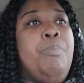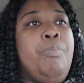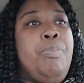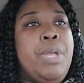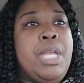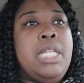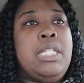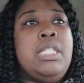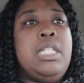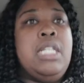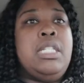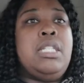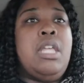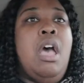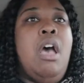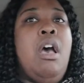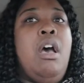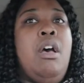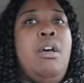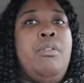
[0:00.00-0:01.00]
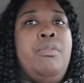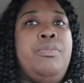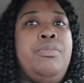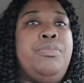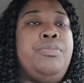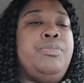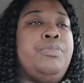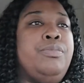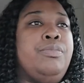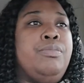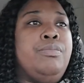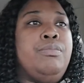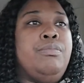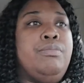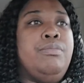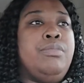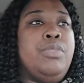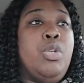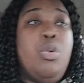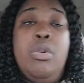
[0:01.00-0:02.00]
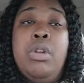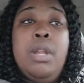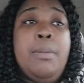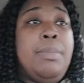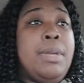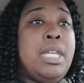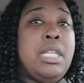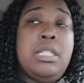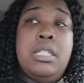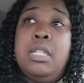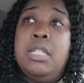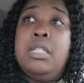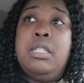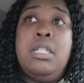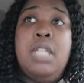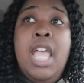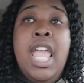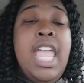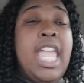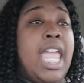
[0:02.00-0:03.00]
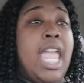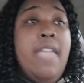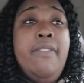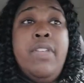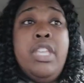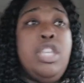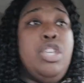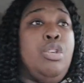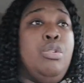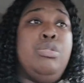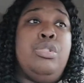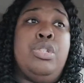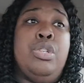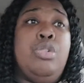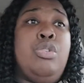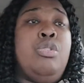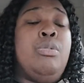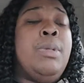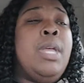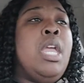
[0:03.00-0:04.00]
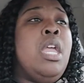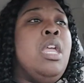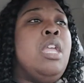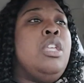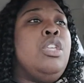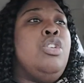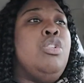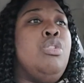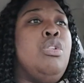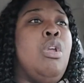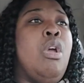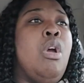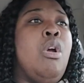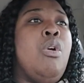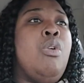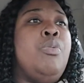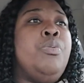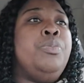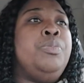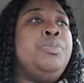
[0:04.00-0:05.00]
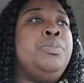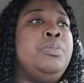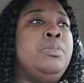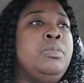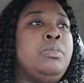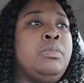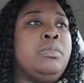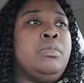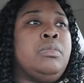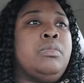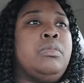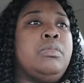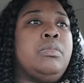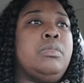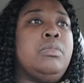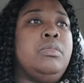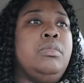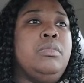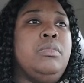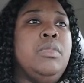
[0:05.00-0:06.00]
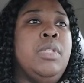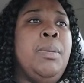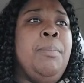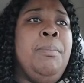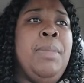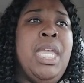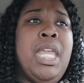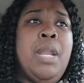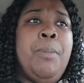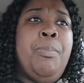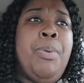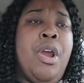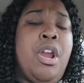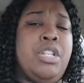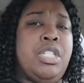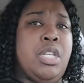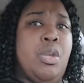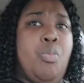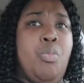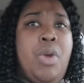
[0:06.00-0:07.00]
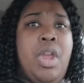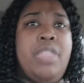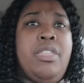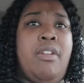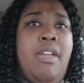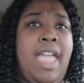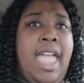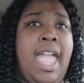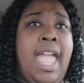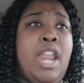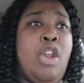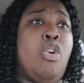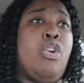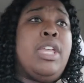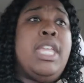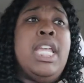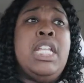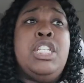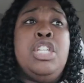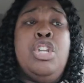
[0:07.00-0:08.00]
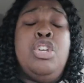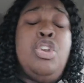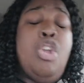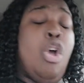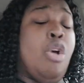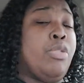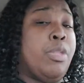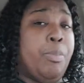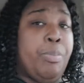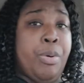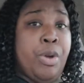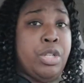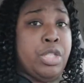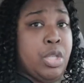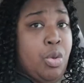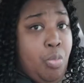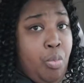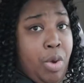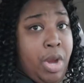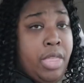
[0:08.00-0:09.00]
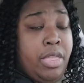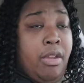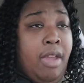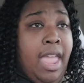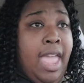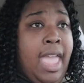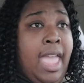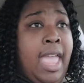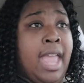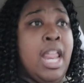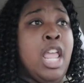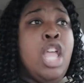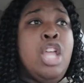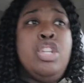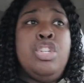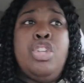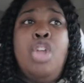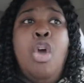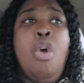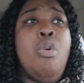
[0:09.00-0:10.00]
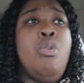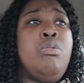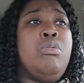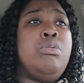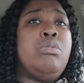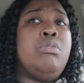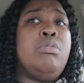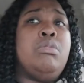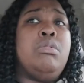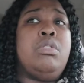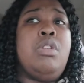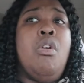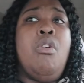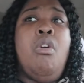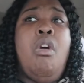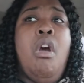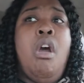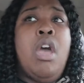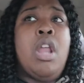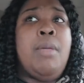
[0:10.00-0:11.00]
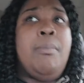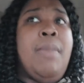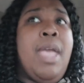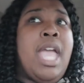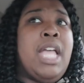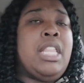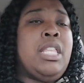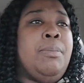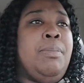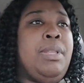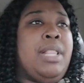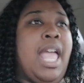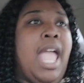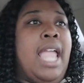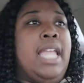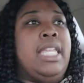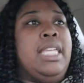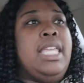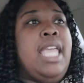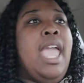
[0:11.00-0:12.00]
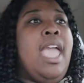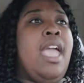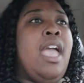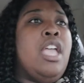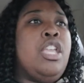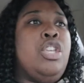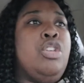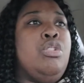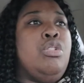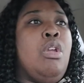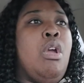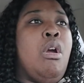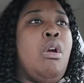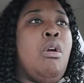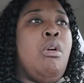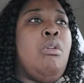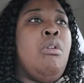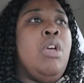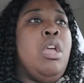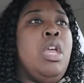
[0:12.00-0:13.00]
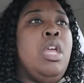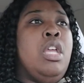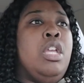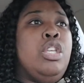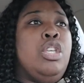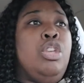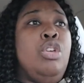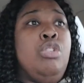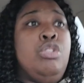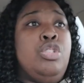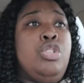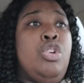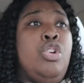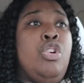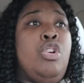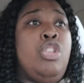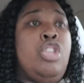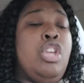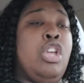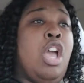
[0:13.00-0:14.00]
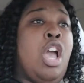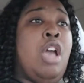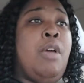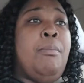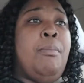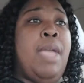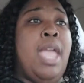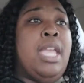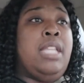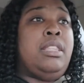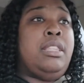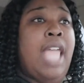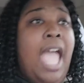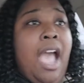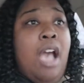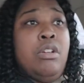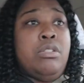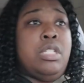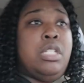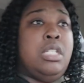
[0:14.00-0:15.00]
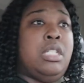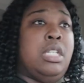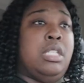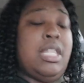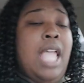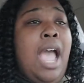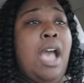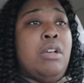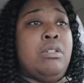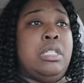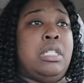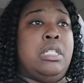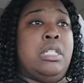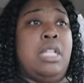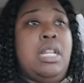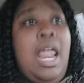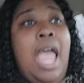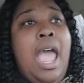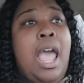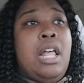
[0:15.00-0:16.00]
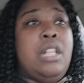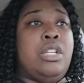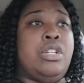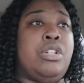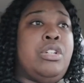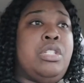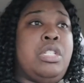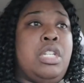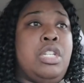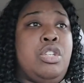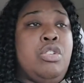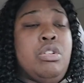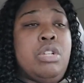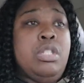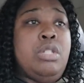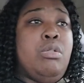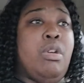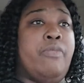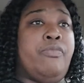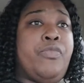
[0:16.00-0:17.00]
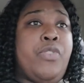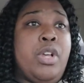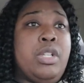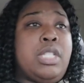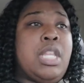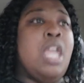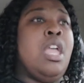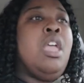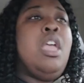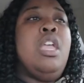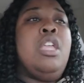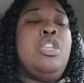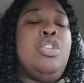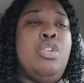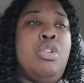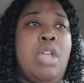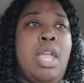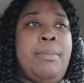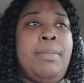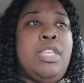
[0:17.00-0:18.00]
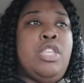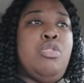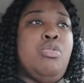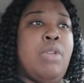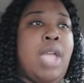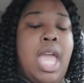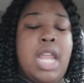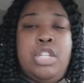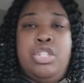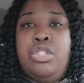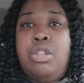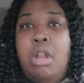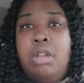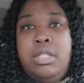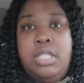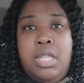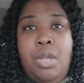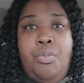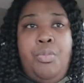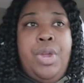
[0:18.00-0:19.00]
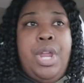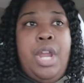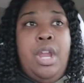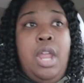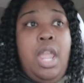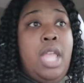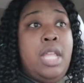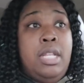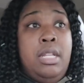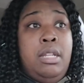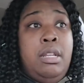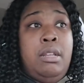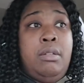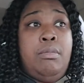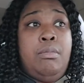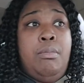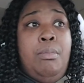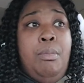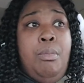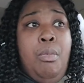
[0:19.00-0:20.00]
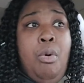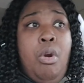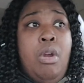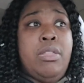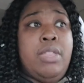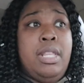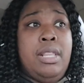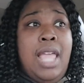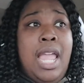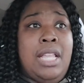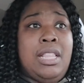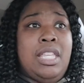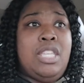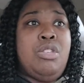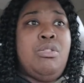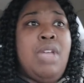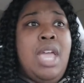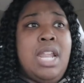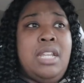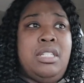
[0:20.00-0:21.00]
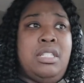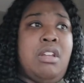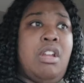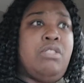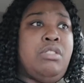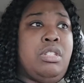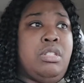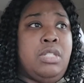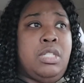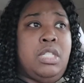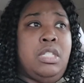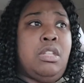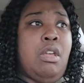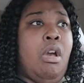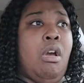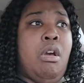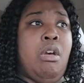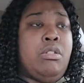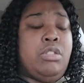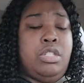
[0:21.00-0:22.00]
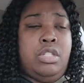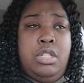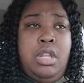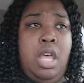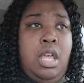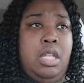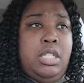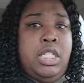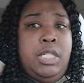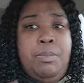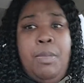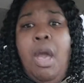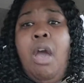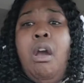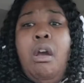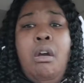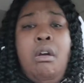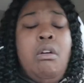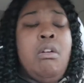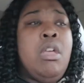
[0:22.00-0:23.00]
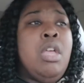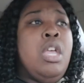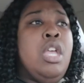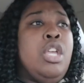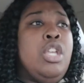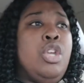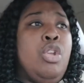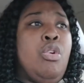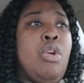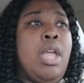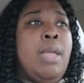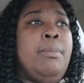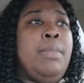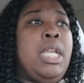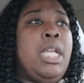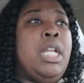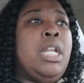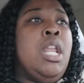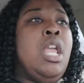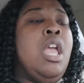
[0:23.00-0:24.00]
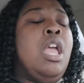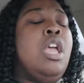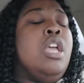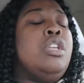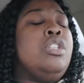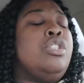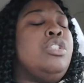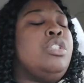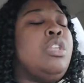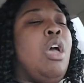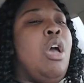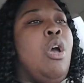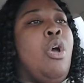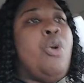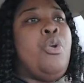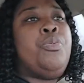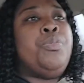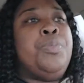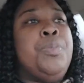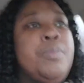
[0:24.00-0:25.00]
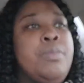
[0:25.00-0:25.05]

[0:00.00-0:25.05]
business of doing a business, even YouTube, you know, meet a person where they're at or get to know the person where they're at. Don't don't automatically be like, yeah, you know, you two, you're gonna make thousands and thousands of dollars and you can do it full t-. you know I mean? you gotta start somewhere and more than likely you gotta start so, uh, small you know what I mean so